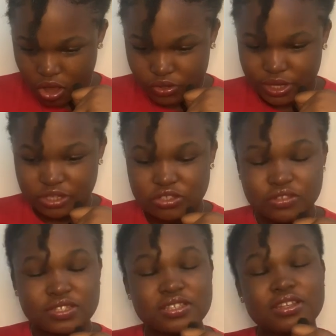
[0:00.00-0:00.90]
okay,
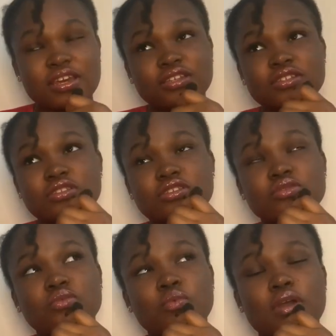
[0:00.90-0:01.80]
so this next
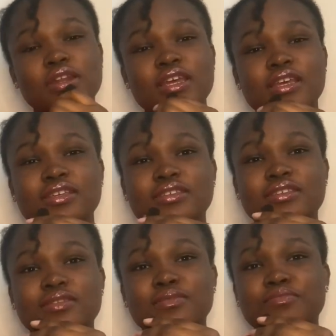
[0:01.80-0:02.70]
one
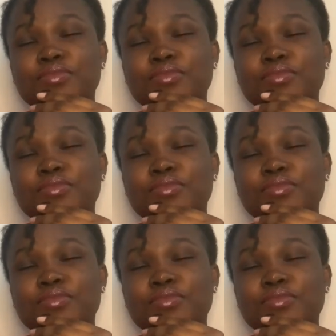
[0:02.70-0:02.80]
is